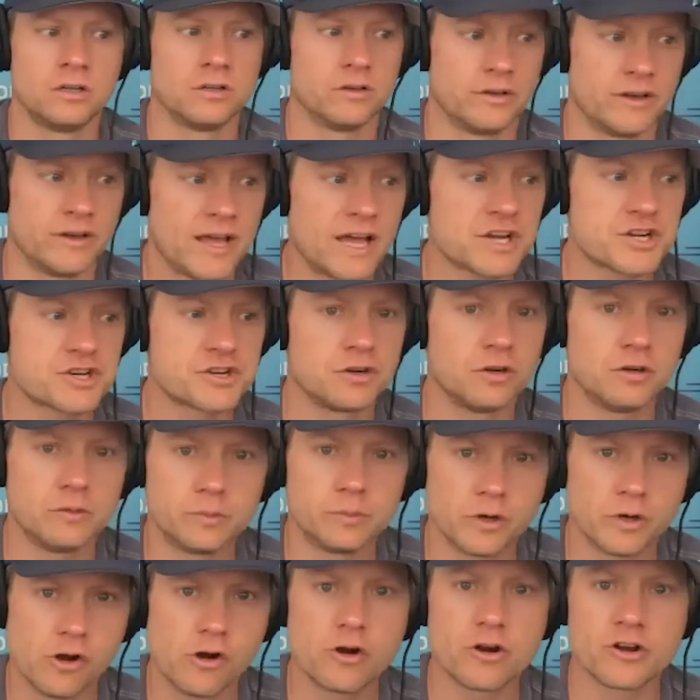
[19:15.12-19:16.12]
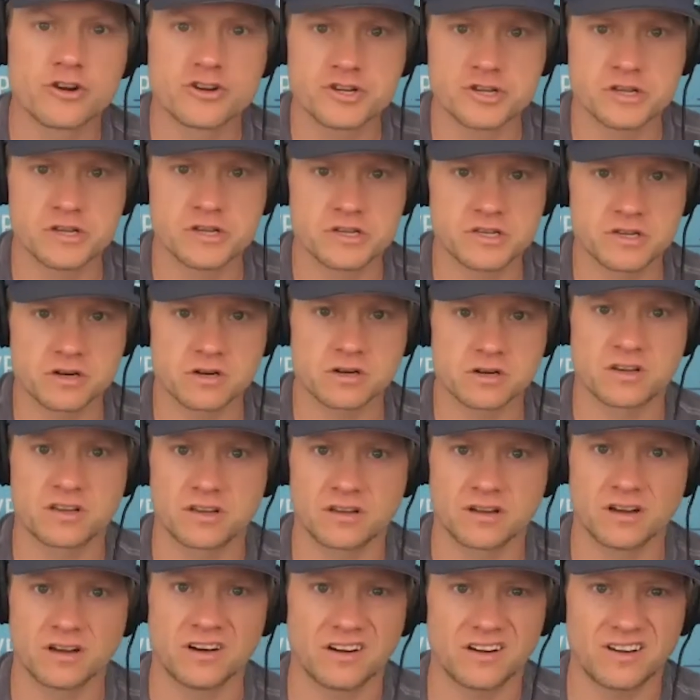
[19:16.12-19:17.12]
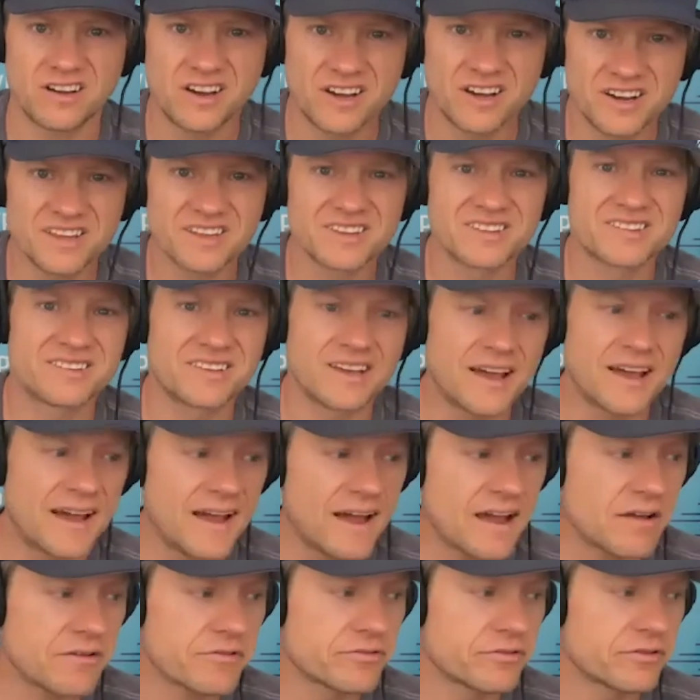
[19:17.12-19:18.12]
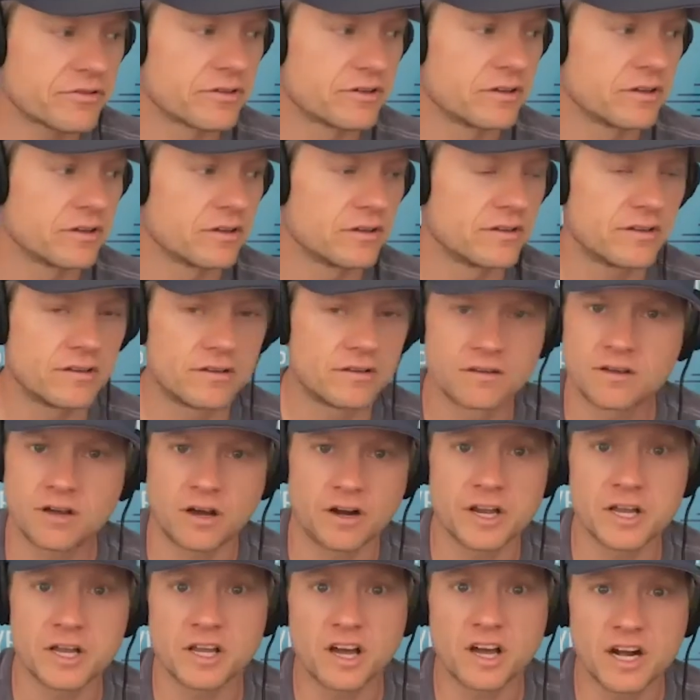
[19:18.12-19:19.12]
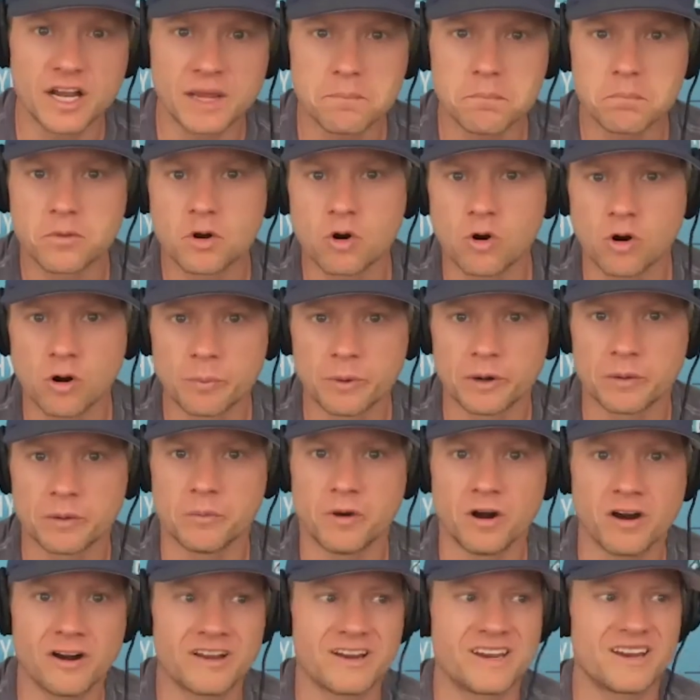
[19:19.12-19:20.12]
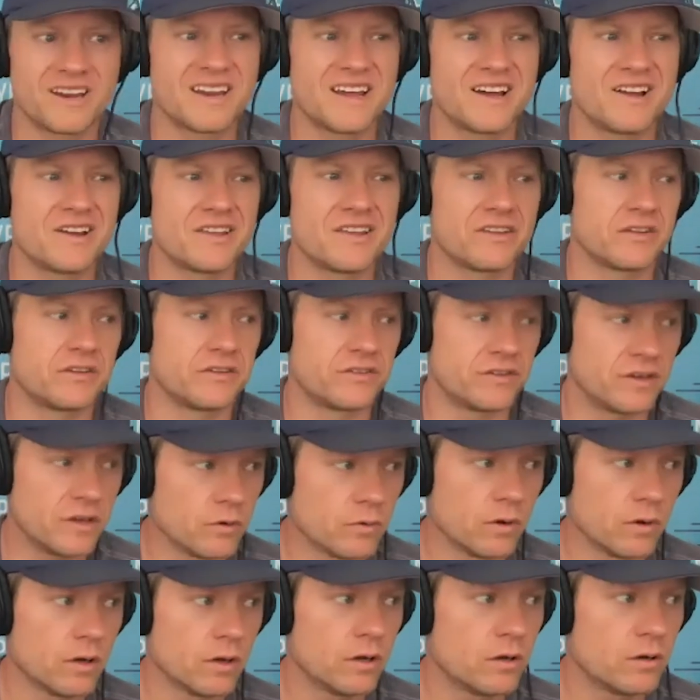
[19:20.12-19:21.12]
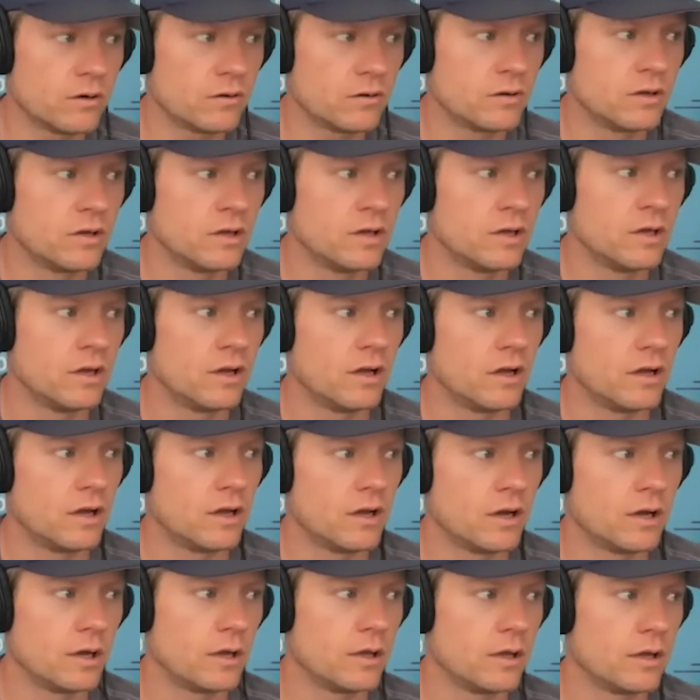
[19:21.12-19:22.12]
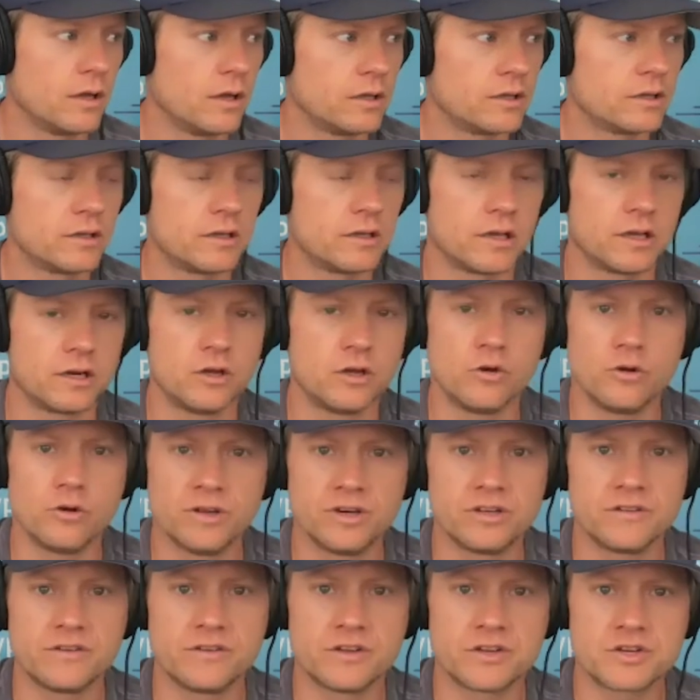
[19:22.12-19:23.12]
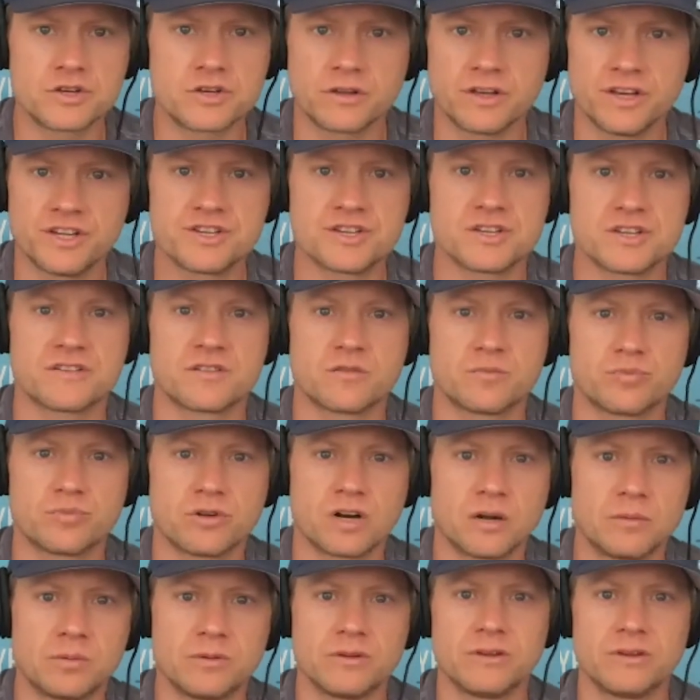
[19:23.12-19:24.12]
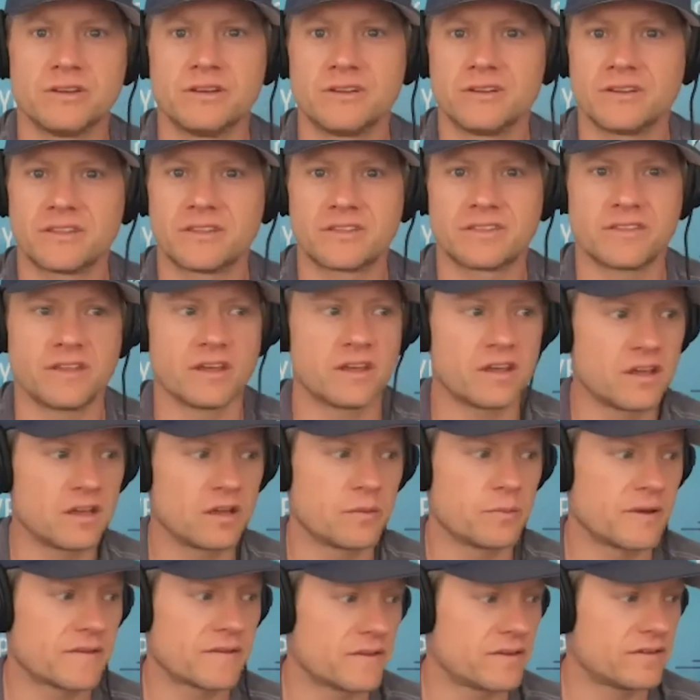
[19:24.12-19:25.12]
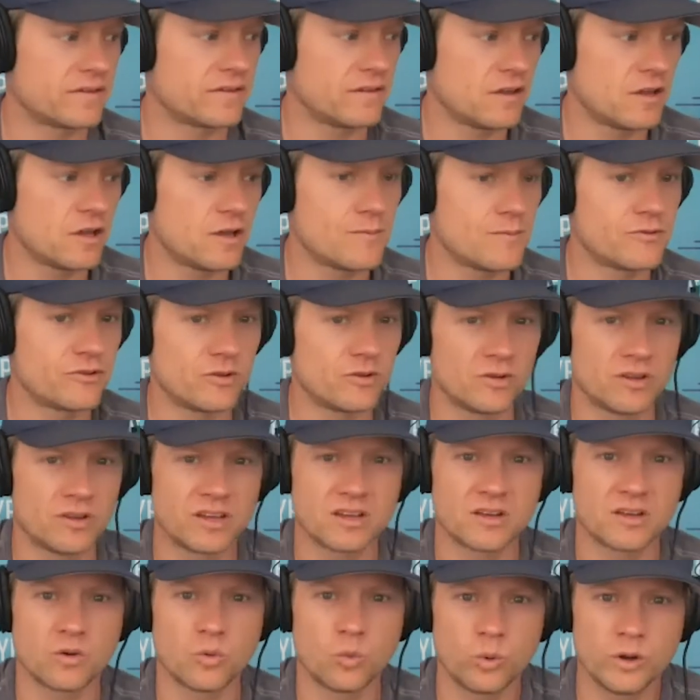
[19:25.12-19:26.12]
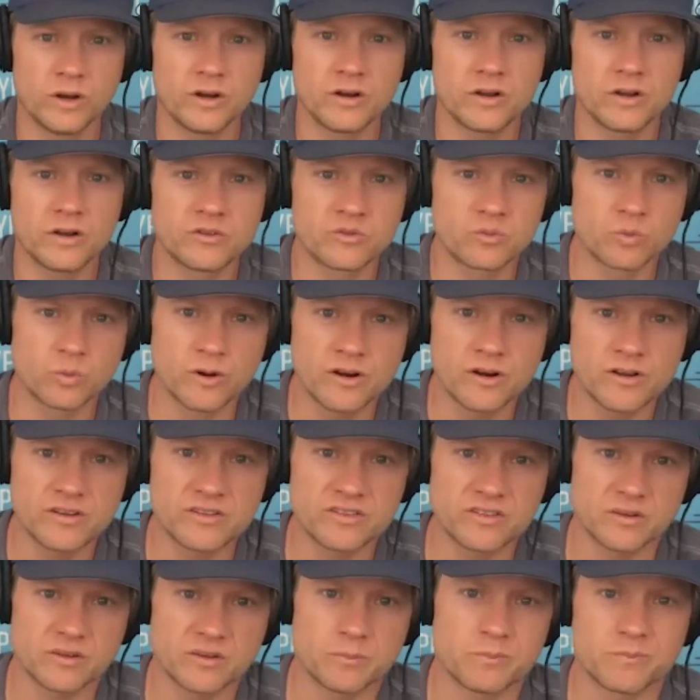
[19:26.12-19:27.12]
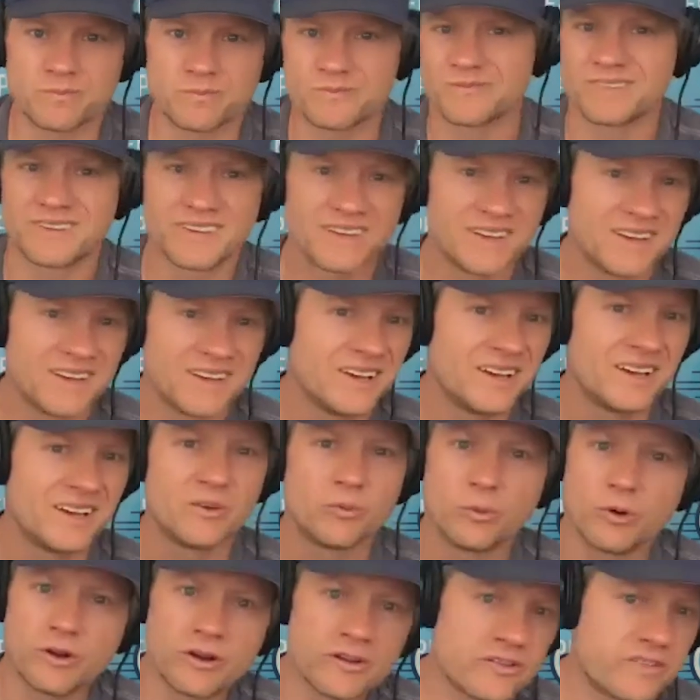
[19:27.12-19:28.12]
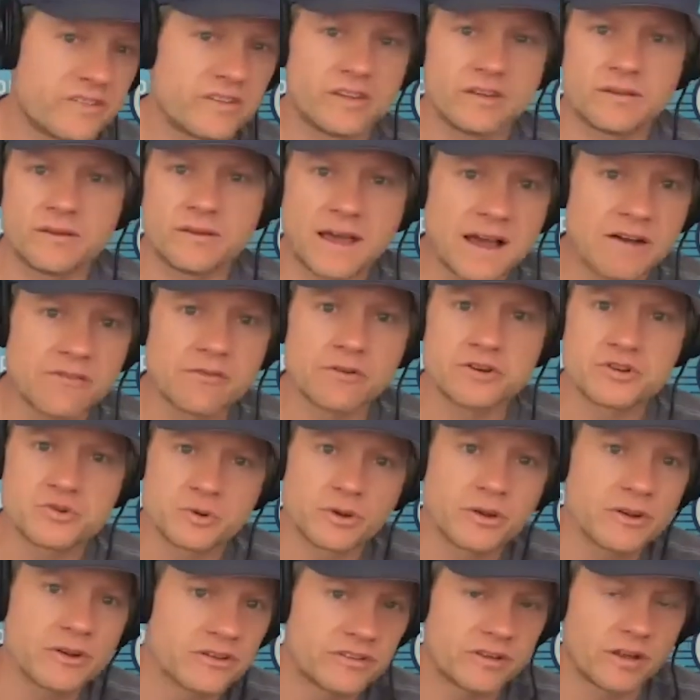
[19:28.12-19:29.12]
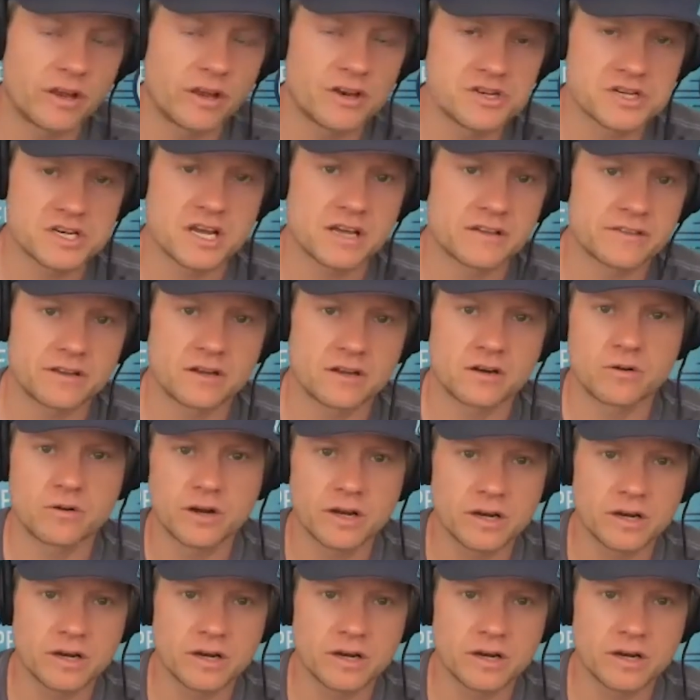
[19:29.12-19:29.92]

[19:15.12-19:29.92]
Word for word: national brokerages are cutting staff, mm-hmm. cutting corporate marketing down to zero. And I know individual agents are probably thinking about the same. So like, where does the average real estate agent out there right